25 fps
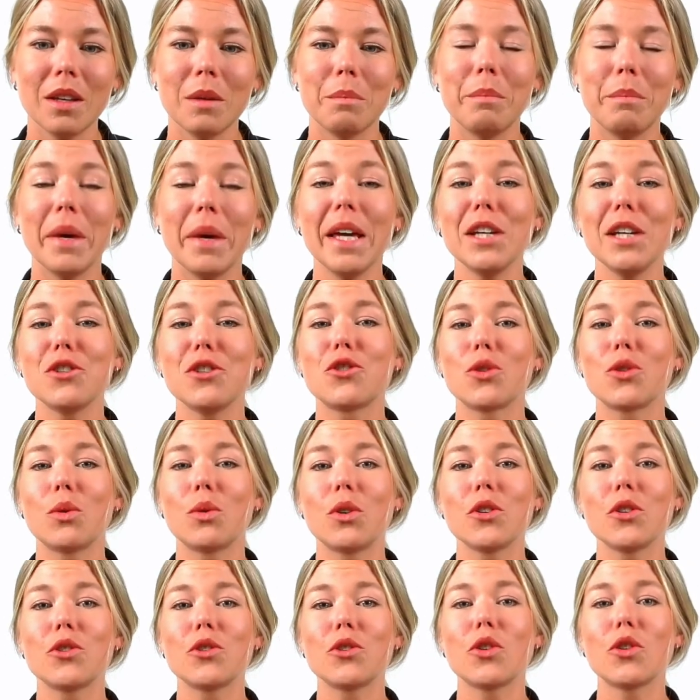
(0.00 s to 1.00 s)
Make
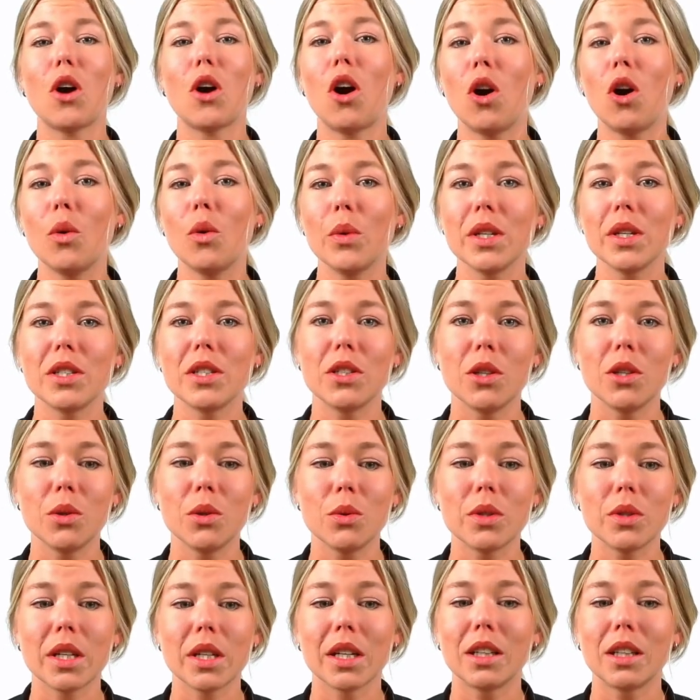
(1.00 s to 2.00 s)
sure to always
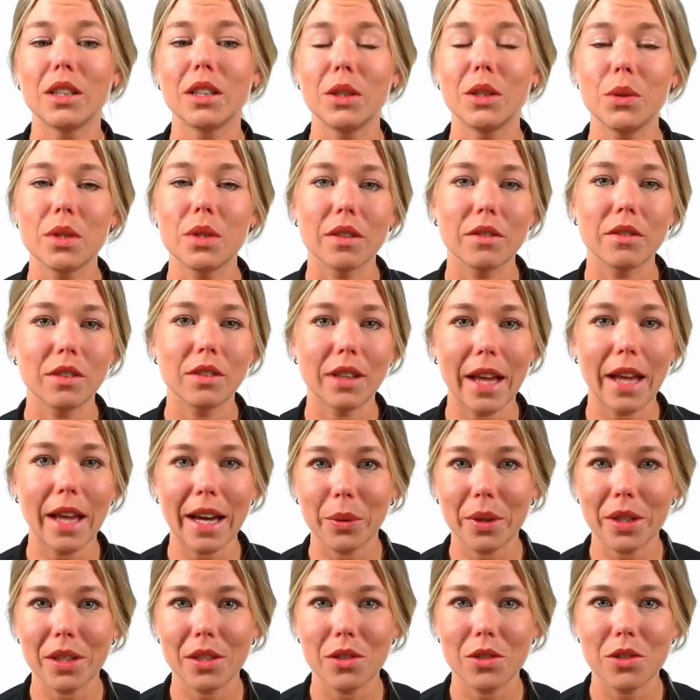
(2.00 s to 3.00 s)
use inclusive
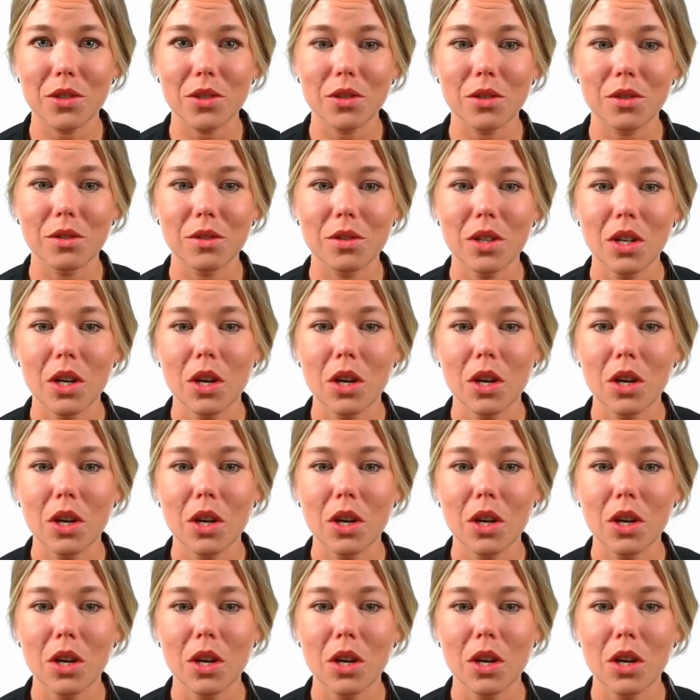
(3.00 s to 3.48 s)
language.